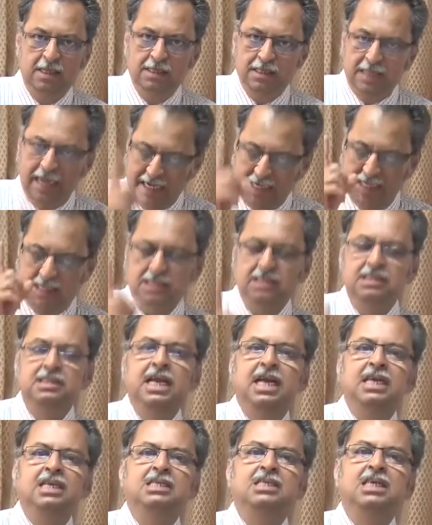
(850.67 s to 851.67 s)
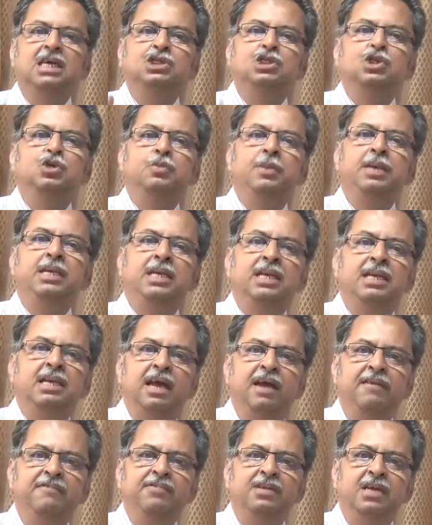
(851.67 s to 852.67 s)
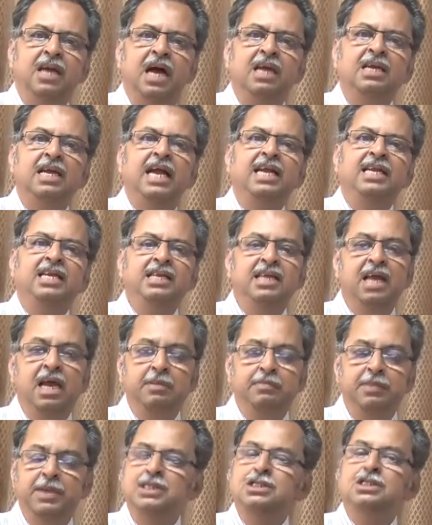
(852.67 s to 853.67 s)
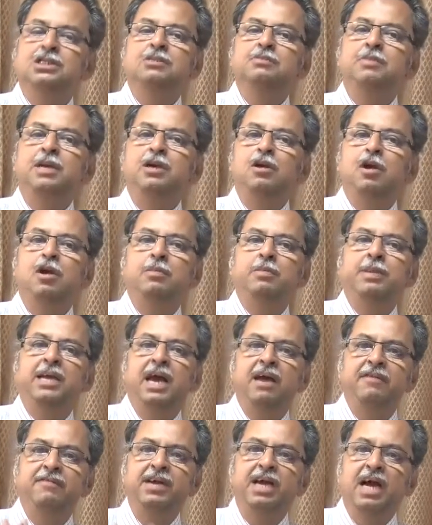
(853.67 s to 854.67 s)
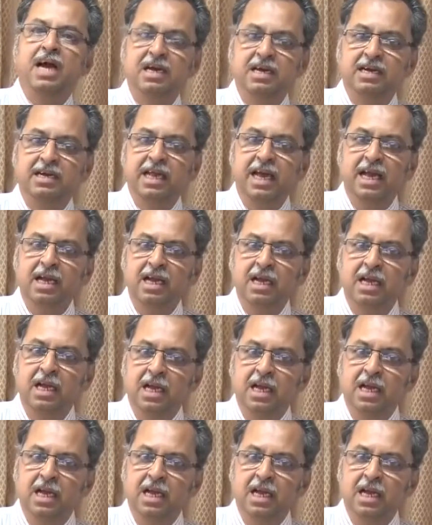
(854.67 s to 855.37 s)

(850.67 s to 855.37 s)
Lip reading: that is achievement in life. And 99 patients may not be having heart attack.